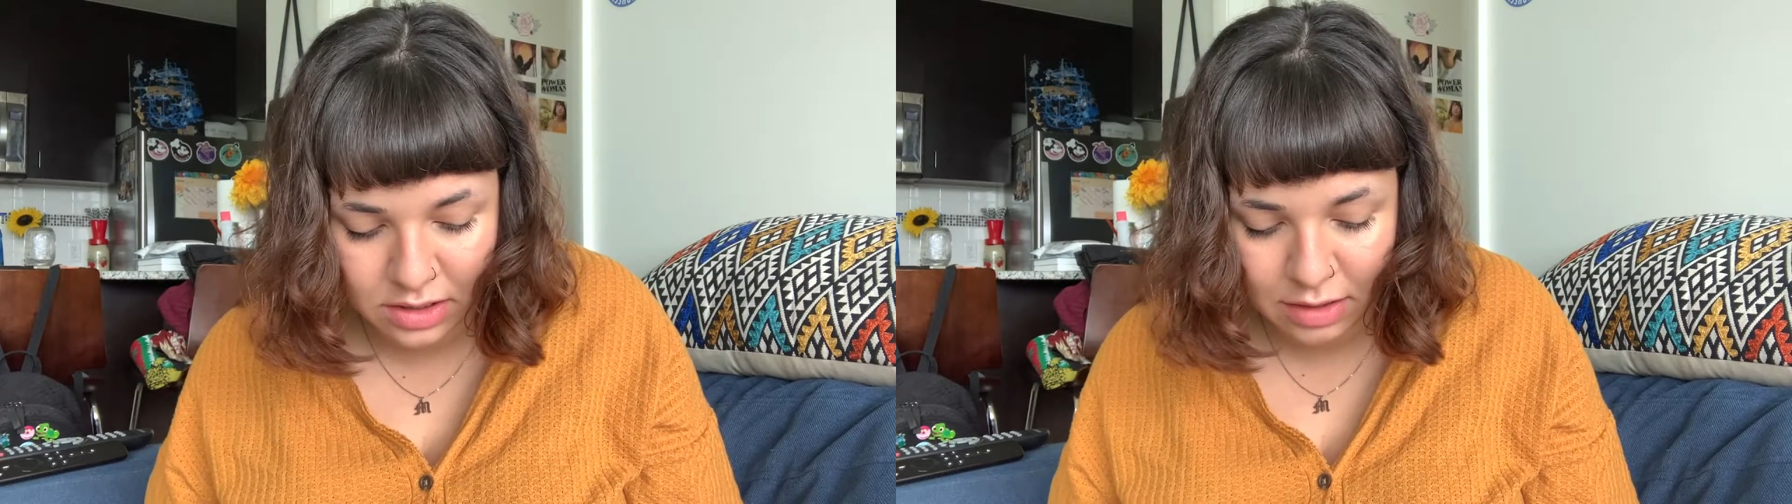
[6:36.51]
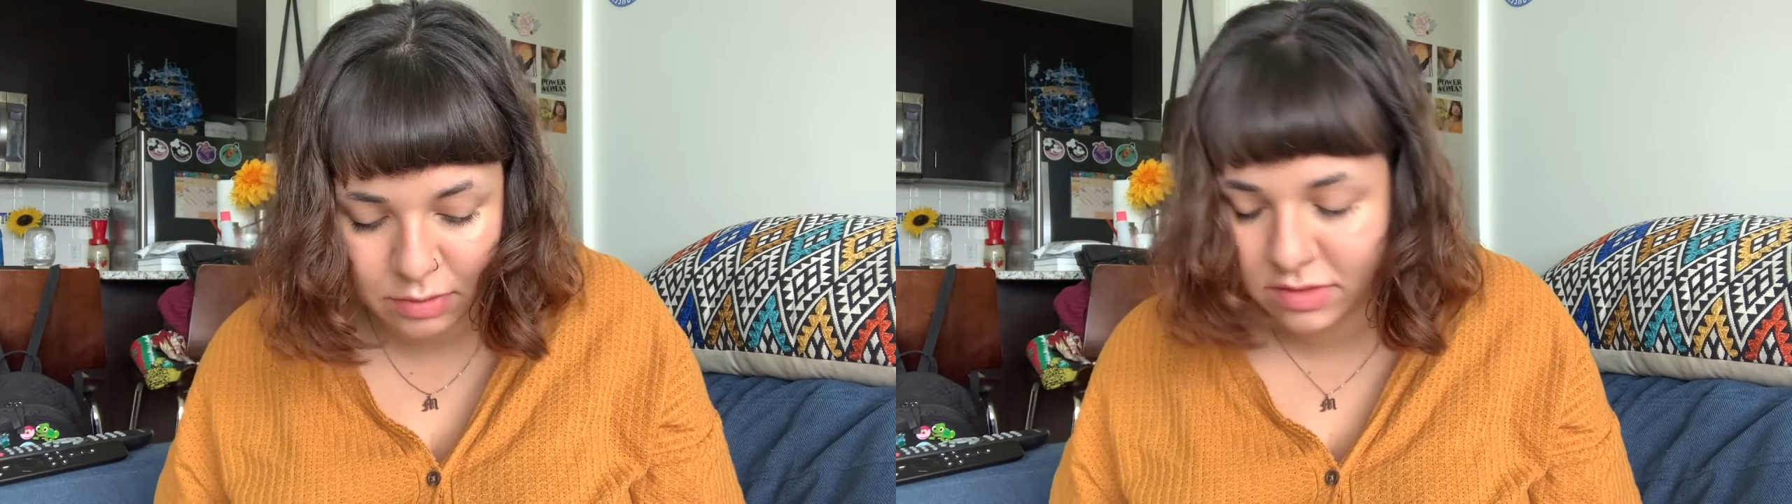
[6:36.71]

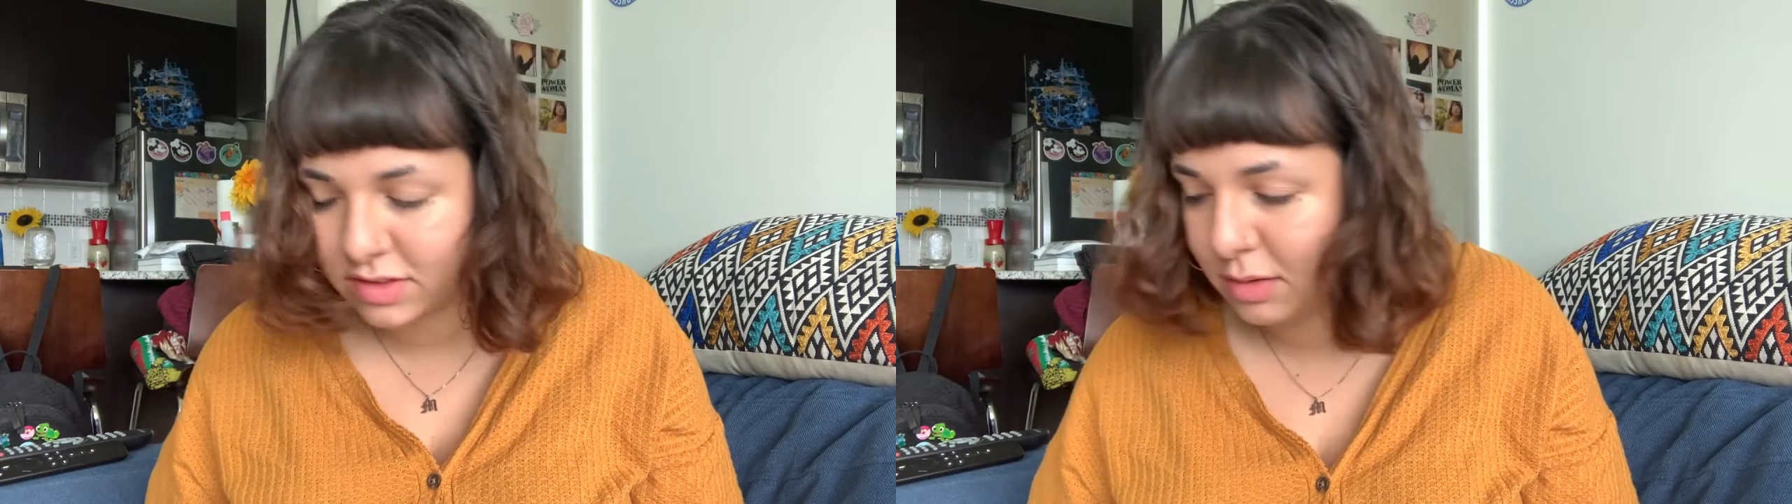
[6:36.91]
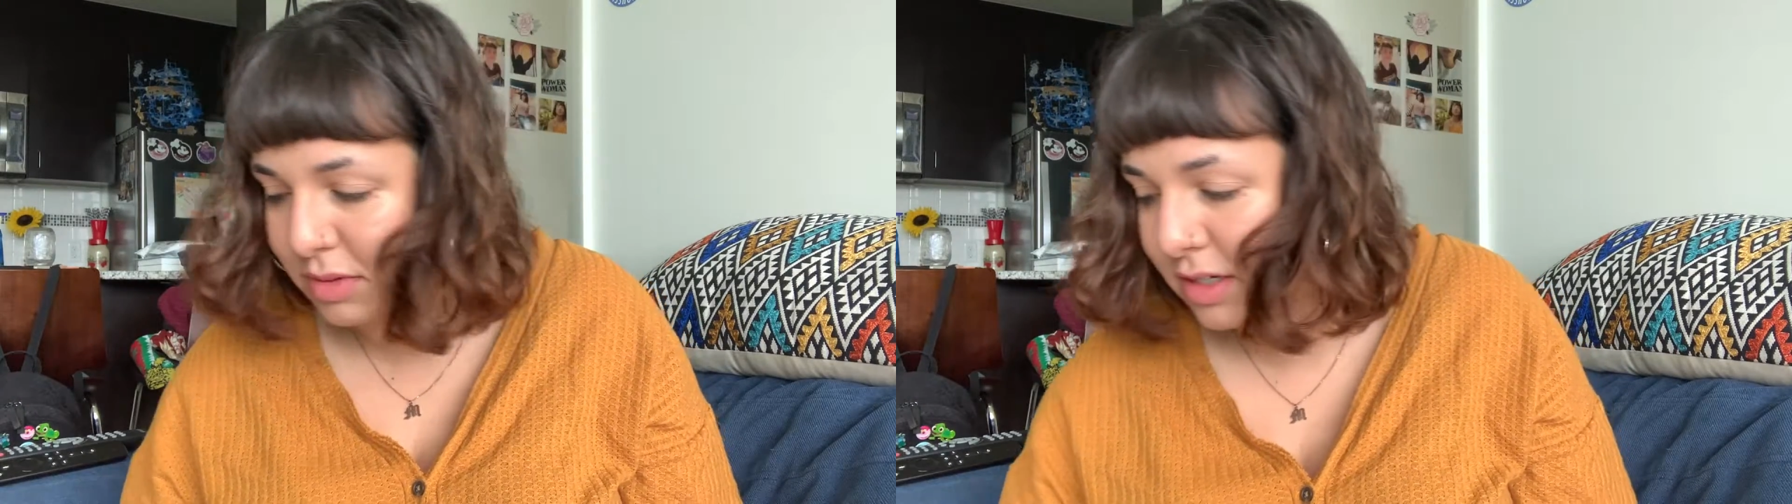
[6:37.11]
that will
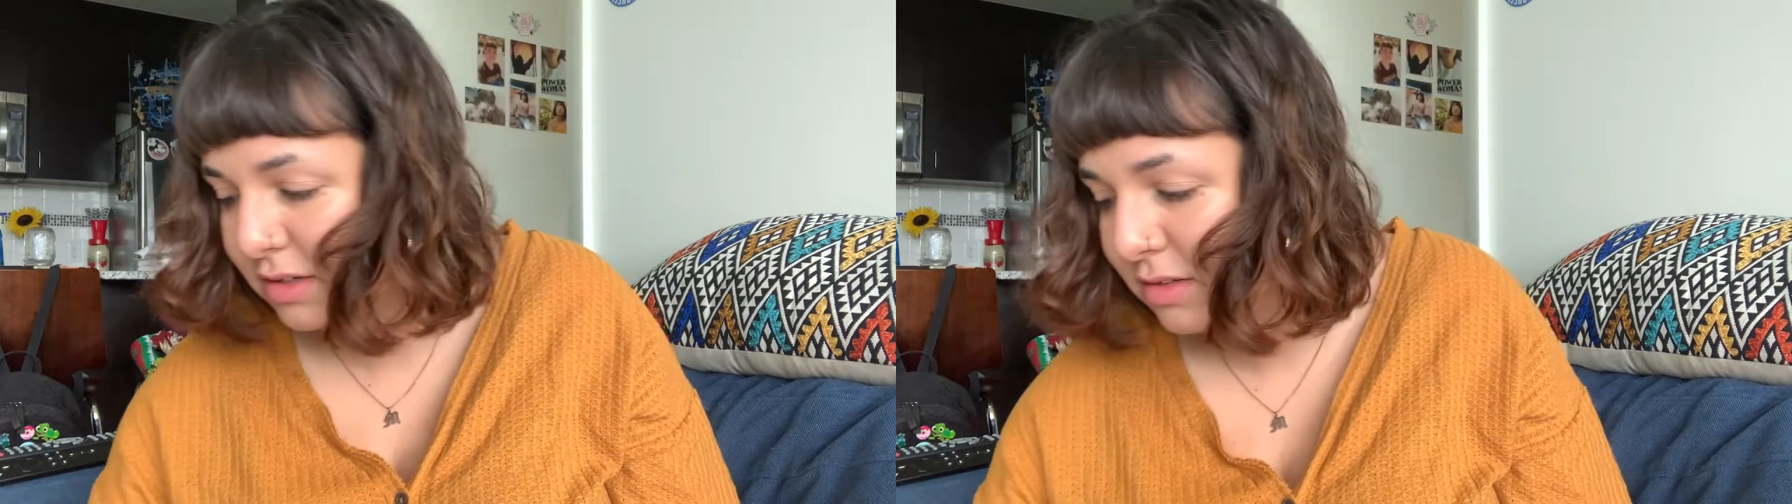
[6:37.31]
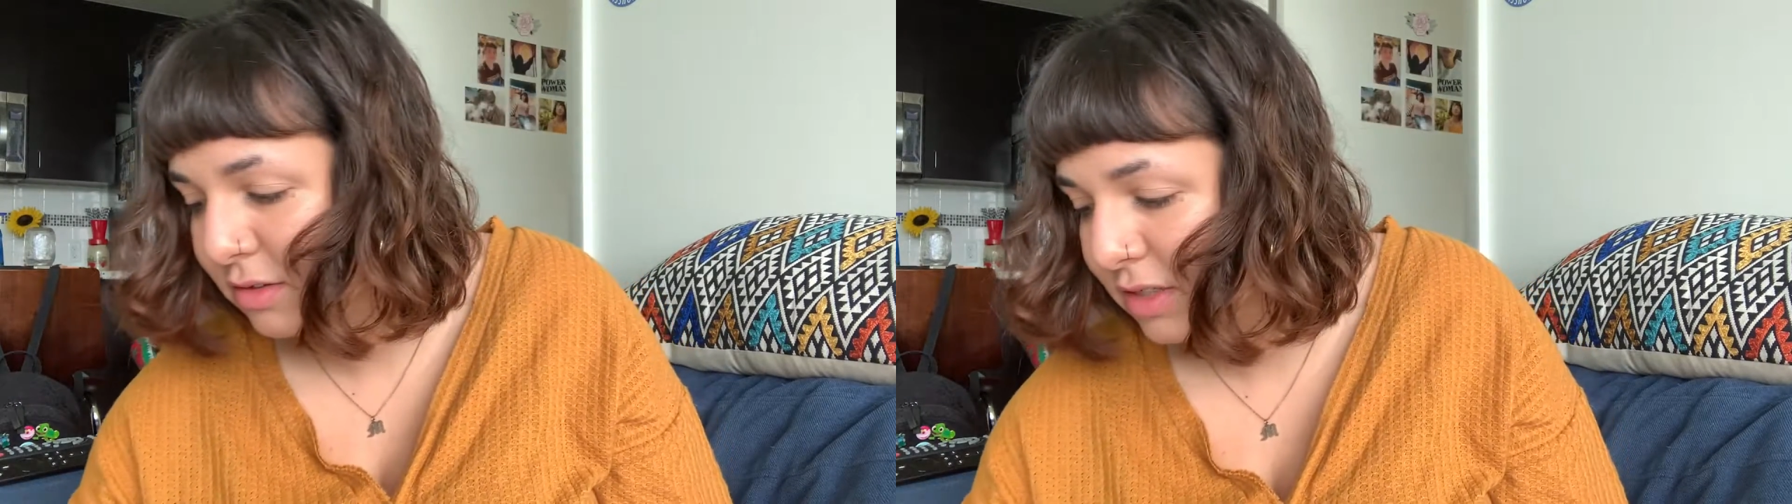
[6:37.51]
stabilize your